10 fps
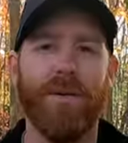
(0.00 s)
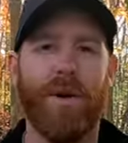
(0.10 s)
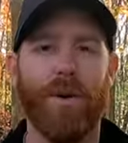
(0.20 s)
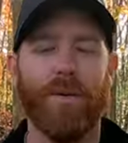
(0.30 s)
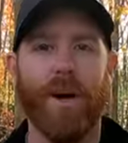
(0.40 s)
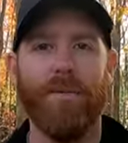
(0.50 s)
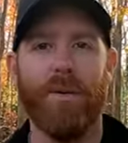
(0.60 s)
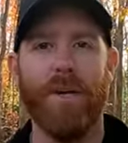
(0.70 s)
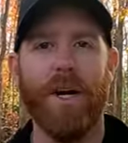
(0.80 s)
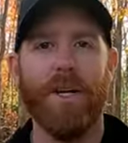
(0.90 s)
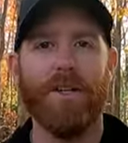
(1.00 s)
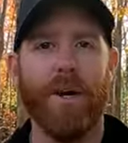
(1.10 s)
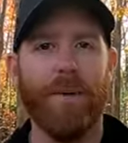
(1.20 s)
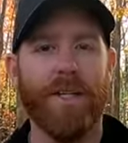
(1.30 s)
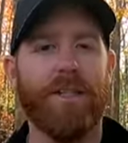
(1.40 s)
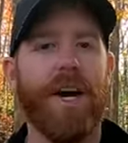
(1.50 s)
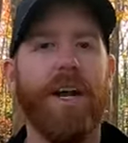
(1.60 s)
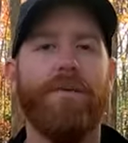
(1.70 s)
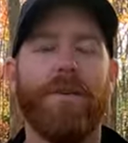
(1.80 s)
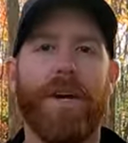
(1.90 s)
long rifle, so I'm
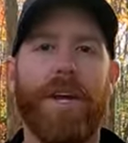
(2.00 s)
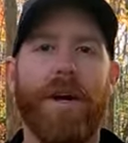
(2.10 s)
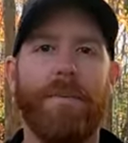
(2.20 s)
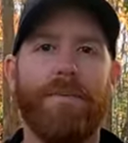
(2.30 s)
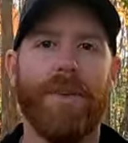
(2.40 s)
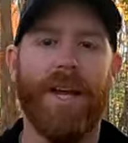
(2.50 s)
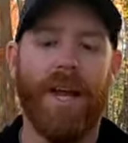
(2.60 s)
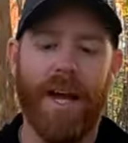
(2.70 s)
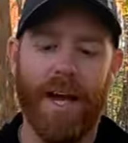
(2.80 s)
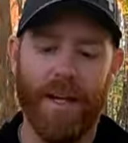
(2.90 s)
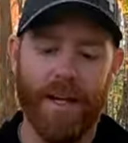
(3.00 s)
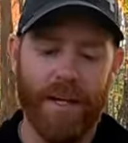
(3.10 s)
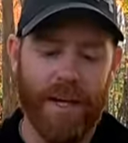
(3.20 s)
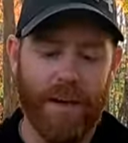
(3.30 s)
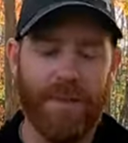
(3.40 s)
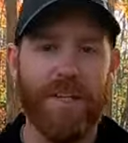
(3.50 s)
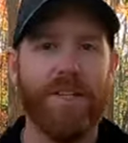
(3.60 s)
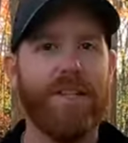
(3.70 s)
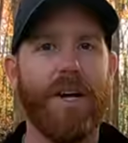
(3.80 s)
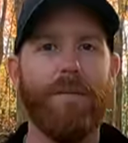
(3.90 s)
excited for him. And if
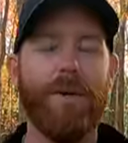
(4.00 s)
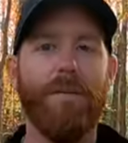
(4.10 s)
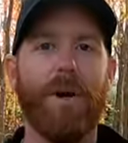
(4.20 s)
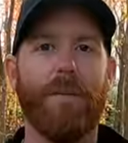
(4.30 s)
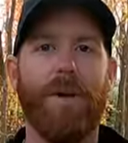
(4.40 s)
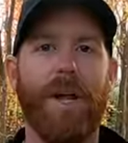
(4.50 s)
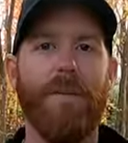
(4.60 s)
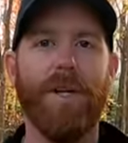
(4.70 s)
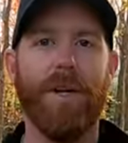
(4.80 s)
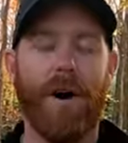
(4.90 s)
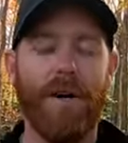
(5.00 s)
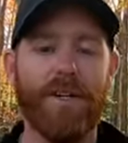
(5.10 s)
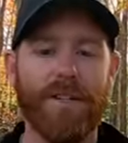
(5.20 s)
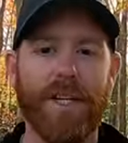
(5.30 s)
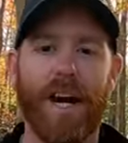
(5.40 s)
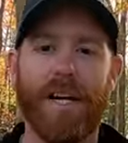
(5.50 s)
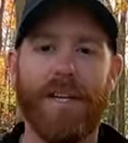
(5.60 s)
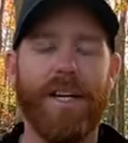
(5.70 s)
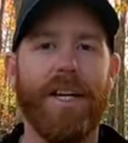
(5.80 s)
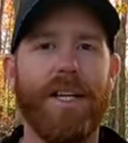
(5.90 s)
this is something you want to play with, honestly, I
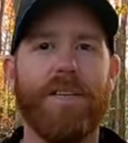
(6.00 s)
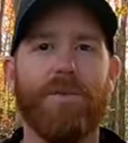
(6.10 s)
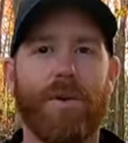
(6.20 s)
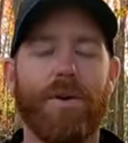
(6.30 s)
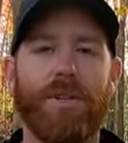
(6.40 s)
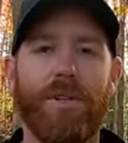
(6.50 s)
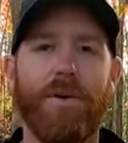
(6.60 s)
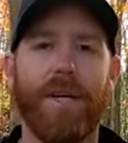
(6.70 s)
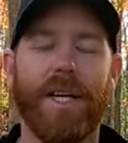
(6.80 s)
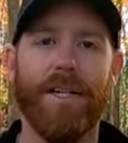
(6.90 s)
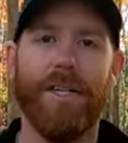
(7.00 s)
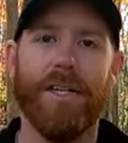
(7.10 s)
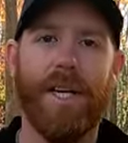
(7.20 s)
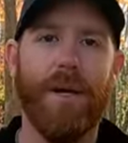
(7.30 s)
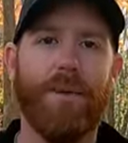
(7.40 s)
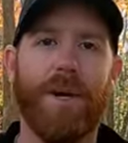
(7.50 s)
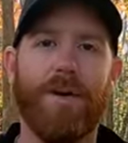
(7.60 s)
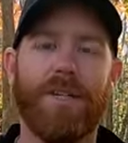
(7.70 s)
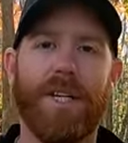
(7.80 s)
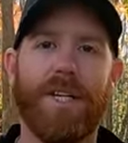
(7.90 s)
think it is worth doing it. Just keep
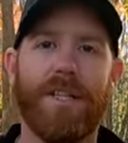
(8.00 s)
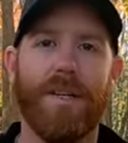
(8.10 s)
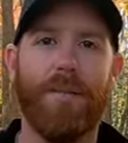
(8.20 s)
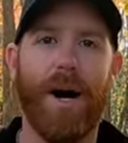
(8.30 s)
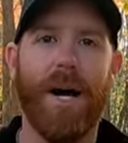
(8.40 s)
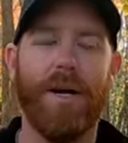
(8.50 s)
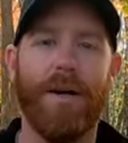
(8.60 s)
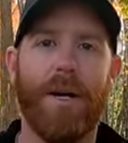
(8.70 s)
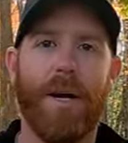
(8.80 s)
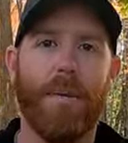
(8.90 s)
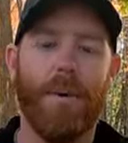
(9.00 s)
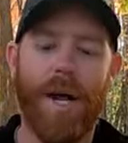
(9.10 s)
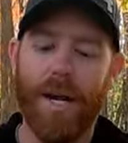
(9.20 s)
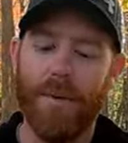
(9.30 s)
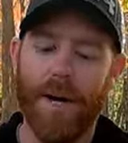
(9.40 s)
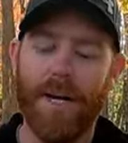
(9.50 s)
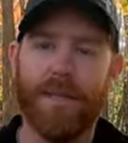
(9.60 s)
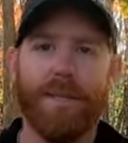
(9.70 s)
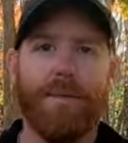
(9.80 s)
those things in mind. But anyways,